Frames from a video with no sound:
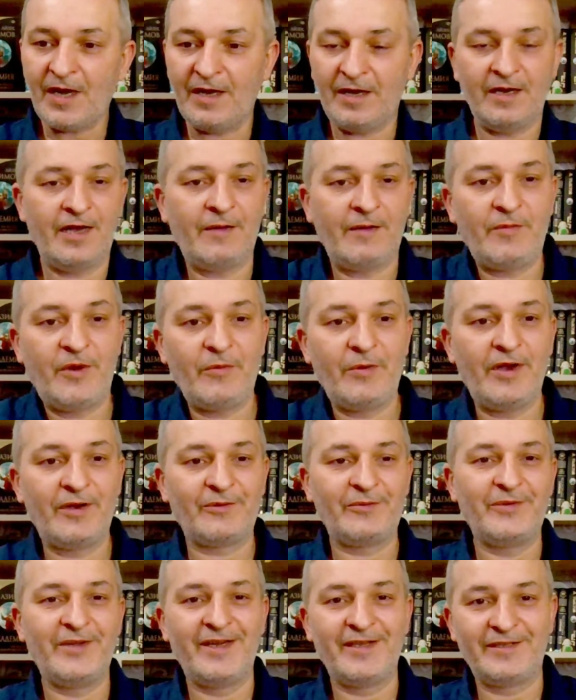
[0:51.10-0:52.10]
I'm Levan
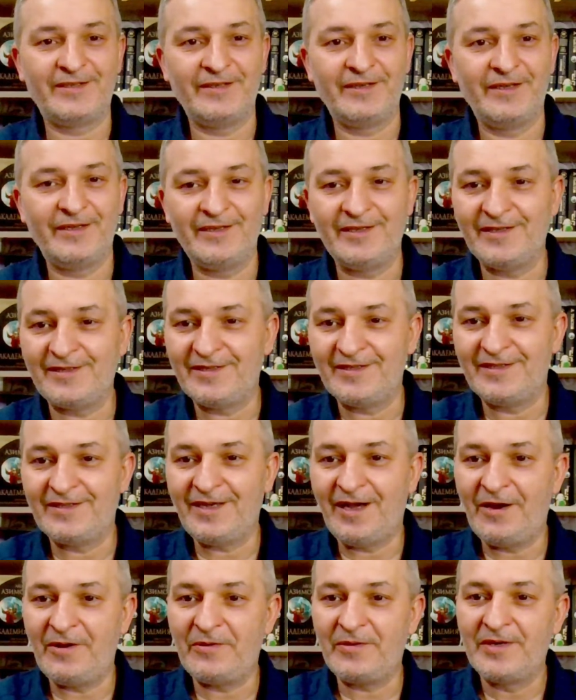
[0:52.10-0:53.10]
Gudadze, and this is
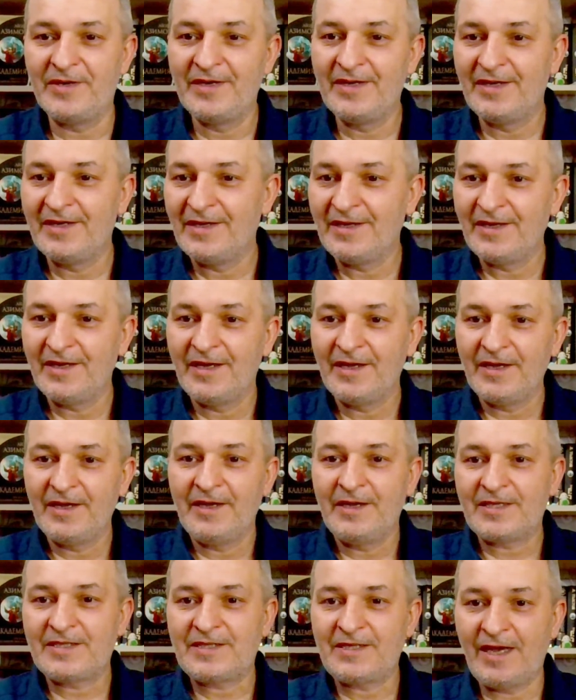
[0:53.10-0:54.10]
our
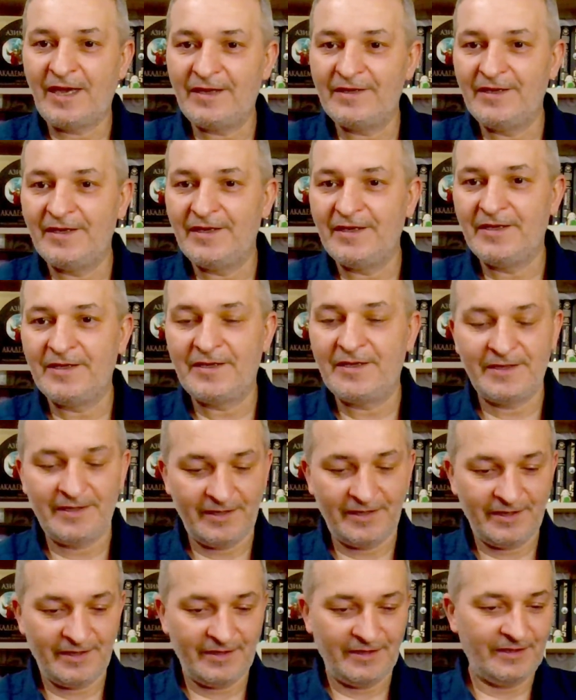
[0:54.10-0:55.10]
Sunday
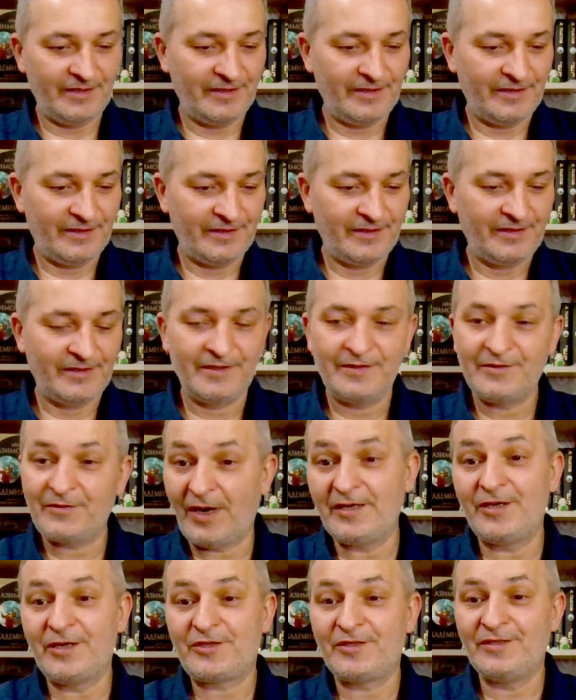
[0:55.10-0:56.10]

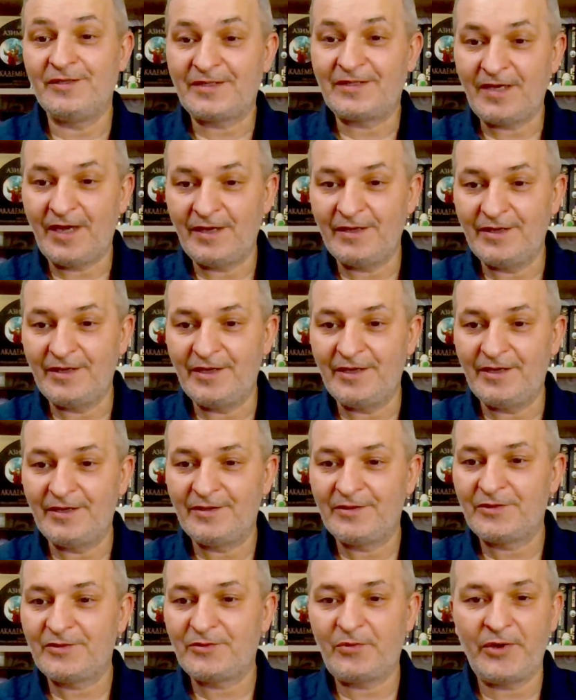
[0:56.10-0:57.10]
traditional Sunday
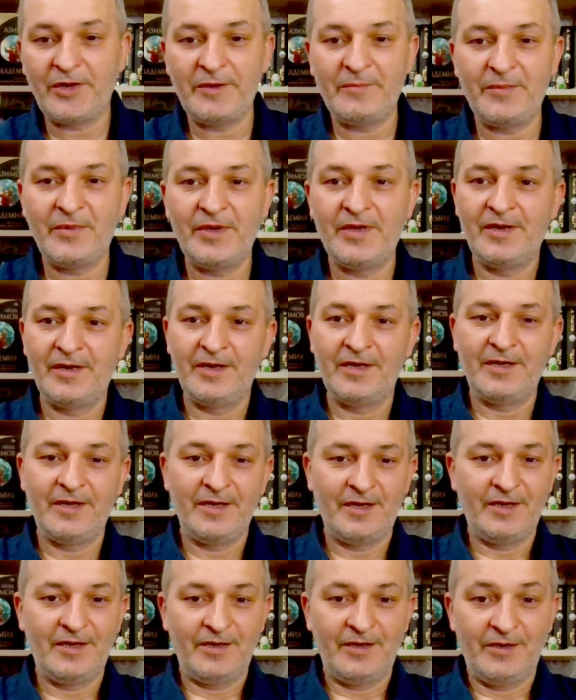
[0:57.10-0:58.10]
stream.
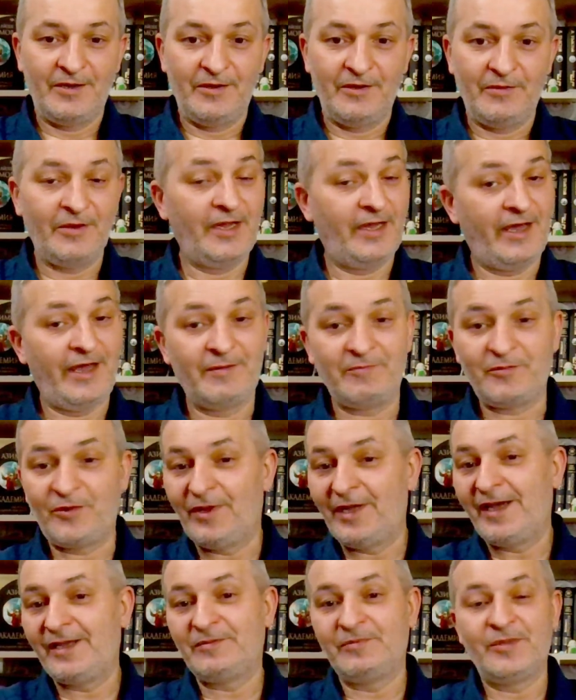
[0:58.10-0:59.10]
Well, I'm
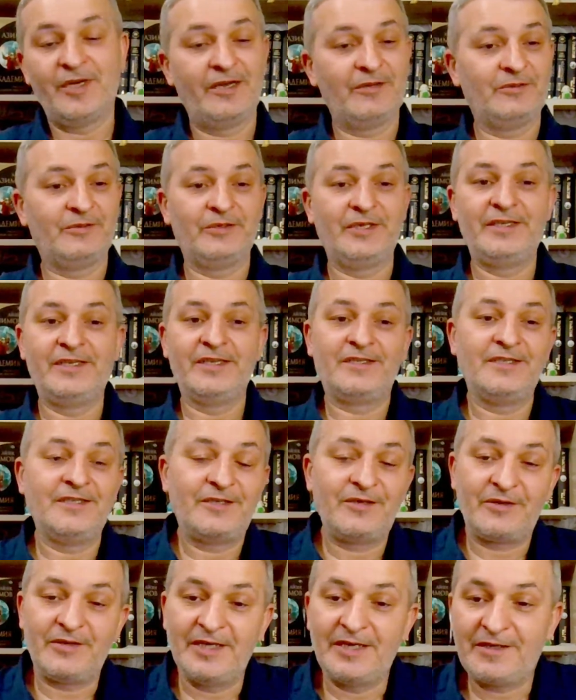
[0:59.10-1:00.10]
glad, by the way, that
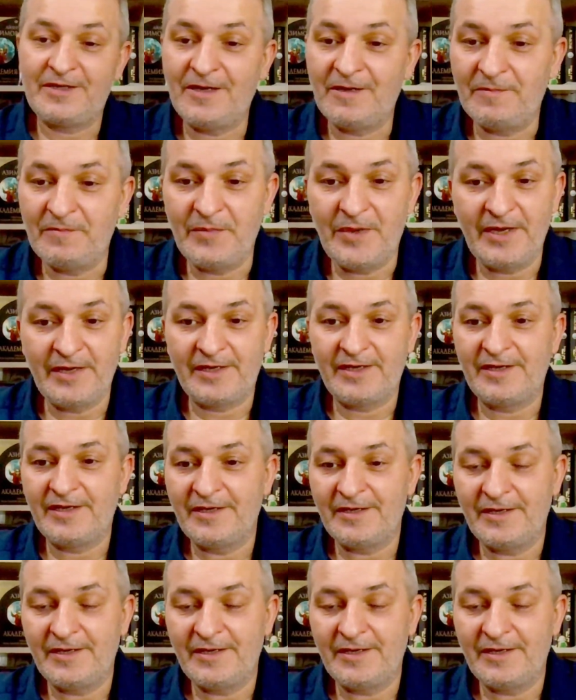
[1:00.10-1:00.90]
internet come back.